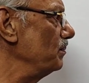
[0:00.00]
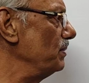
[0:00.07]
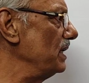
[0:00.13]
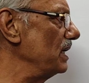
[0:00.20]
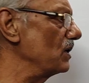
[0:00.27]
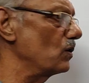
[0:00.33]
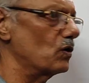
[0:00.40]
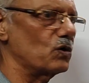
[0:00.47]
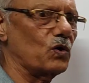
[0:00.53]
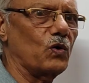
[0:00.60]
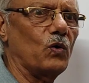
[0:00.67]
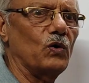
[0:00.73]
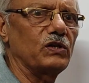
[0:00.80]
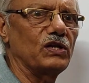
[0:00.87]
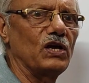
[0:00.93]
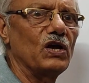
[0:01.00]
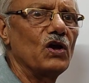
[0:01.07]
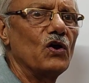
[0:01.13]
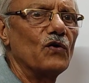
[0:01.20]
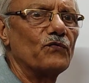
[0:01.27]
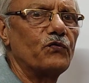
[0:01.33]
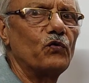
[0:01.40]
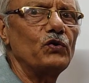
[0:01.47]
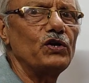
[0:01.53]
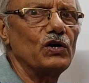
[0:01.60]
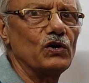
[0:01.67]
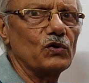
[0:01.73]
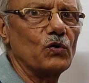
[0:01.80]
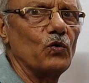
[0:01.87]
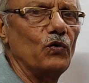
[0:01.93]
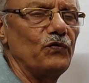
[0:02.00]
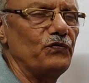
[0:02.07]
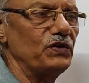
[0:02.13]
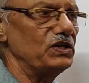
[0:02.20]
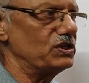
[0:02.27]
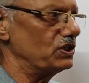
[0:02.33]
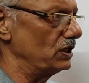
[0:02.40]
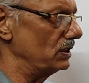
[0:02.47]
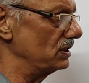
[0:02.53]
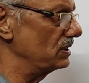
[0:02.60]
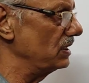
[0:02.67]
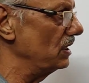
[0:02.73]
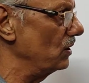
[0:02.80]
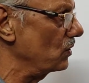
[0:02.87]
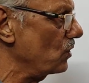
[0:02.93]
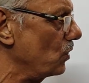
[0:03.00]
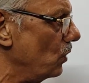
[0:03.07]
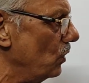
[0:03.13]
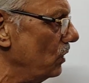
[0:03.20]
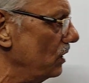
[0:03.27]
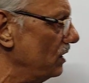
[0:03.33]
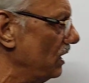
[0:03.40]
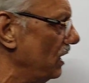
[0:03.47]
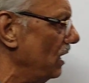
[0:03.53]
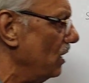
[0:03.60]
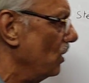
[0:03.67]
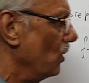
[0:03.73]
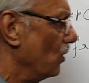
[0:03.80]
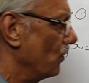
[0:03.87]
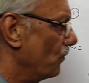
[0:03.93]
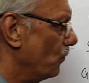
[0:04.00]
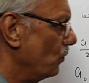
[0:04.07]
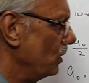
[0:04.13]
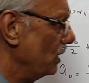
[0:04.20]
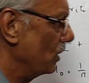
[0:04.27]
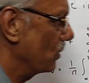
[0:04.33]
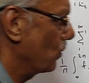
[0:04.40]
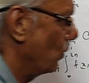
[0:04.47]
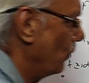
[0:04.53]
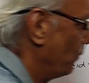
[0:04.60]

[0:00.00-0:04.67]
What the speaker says: an, bn are called the Fourier coefficients. They are called the Fourier